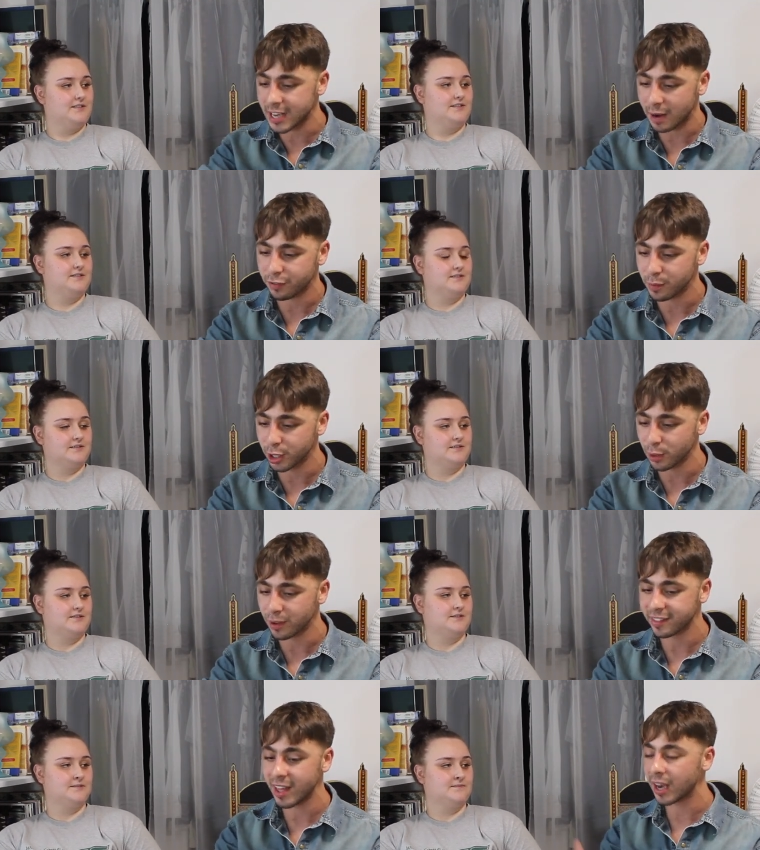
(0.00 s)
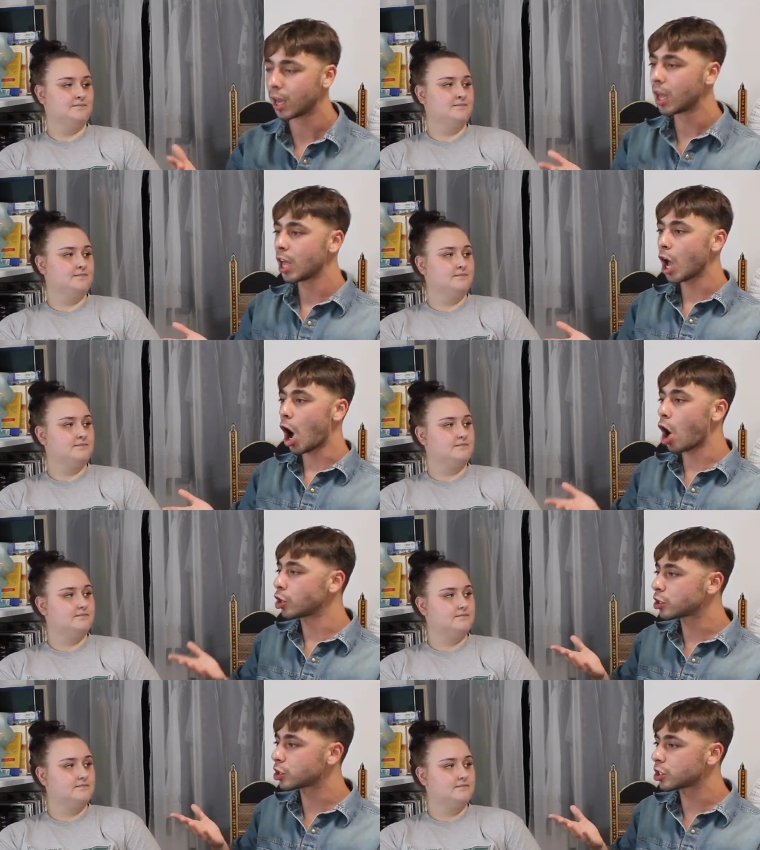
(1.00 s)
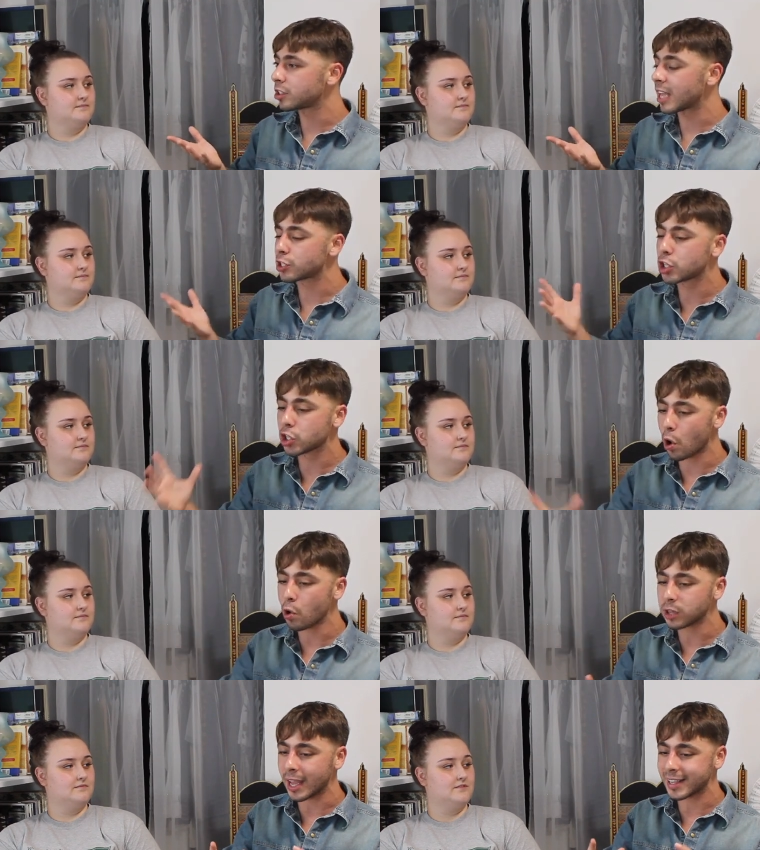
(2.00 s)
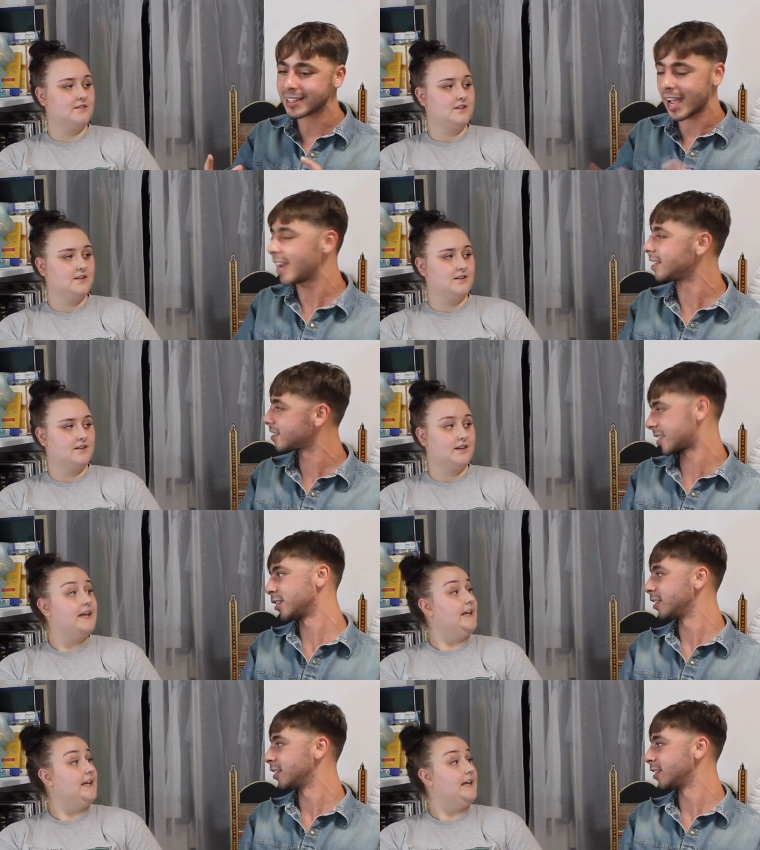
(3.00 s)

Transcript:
Speaker 1: that I'm familiar with that are that's so like tight still.